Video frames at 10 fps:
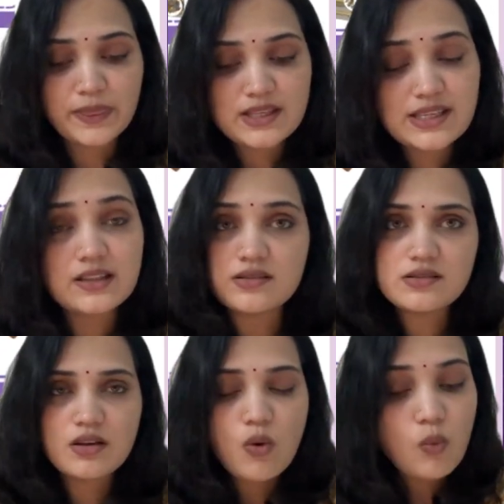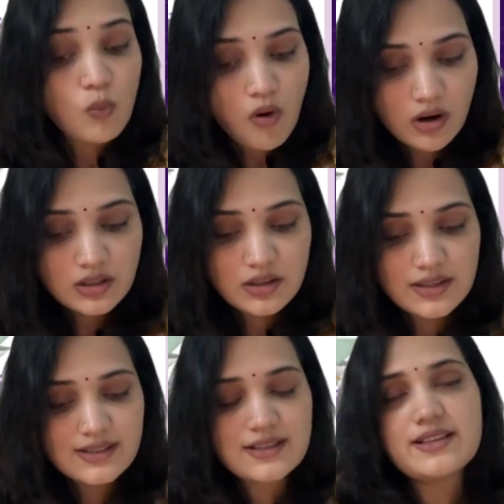See this. Water
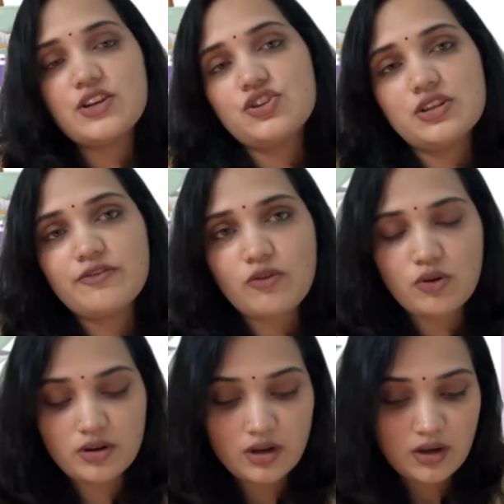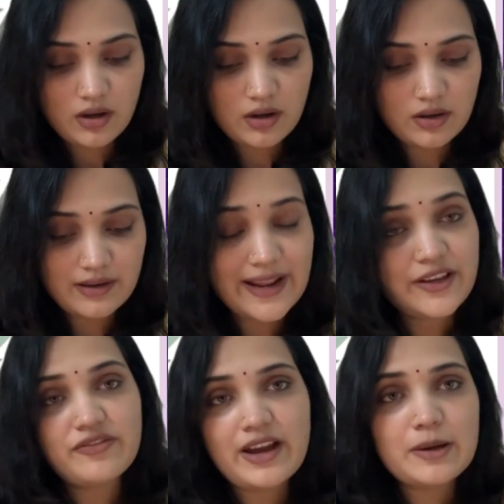is essential for
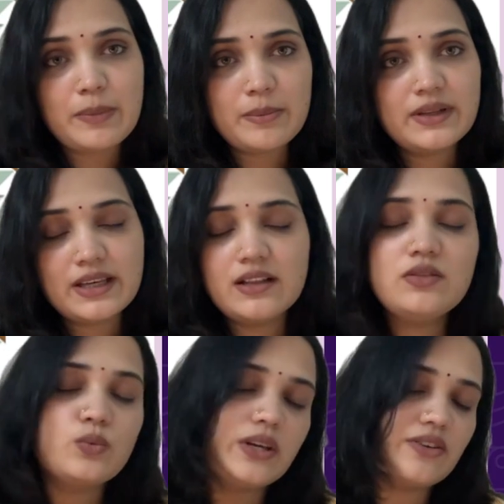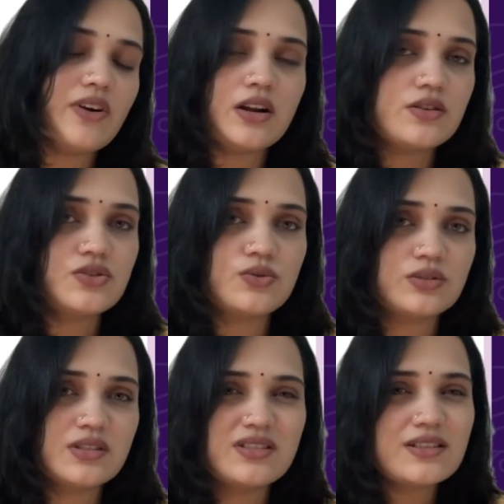life and public health. We have understood
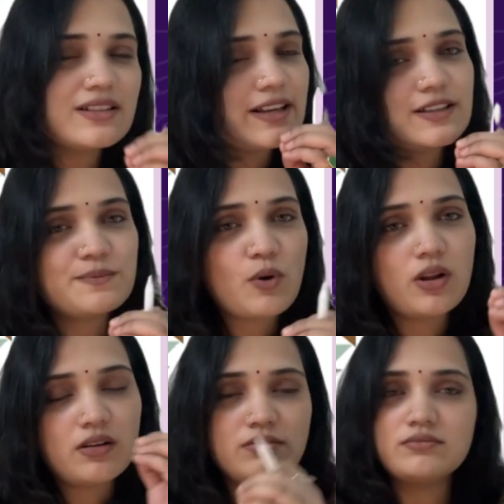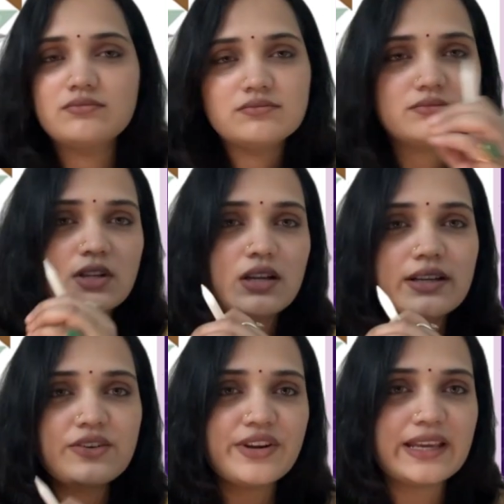this. This is like a small
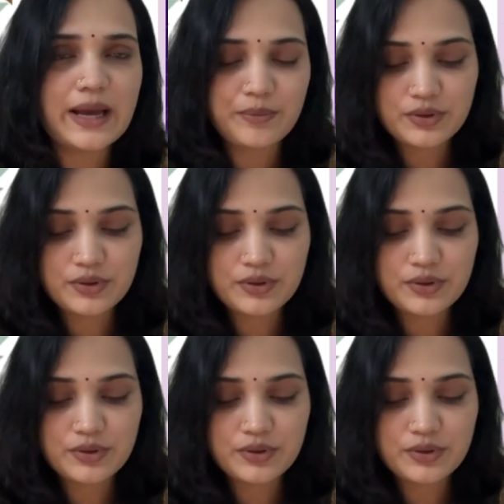little recap.